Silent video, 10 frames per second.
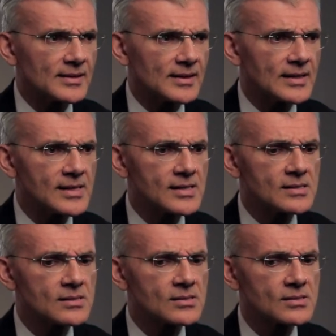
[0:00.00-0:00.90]

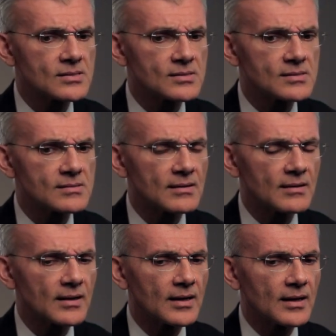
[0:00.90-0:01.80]
is
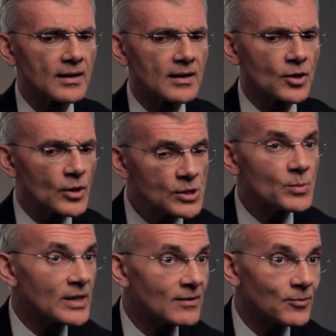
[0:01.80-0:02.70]
going to
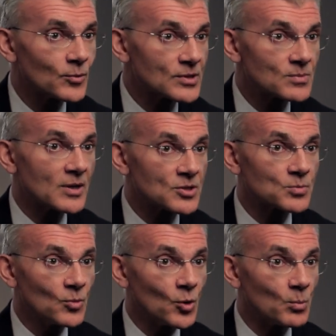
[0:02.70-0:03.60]
be influenced much
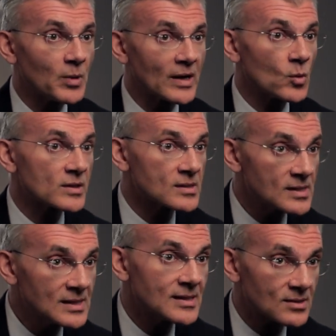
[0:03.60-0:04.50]
more by what
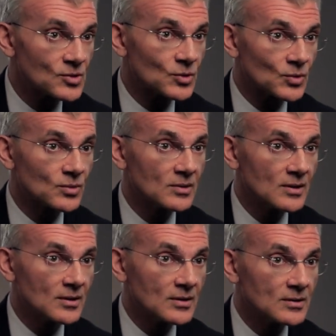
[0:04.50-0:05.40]
cities do
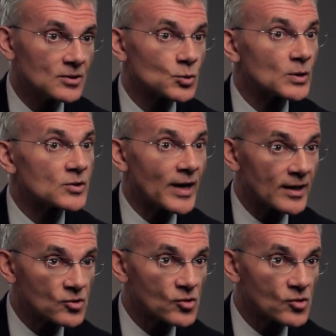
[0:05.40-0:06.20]
to attract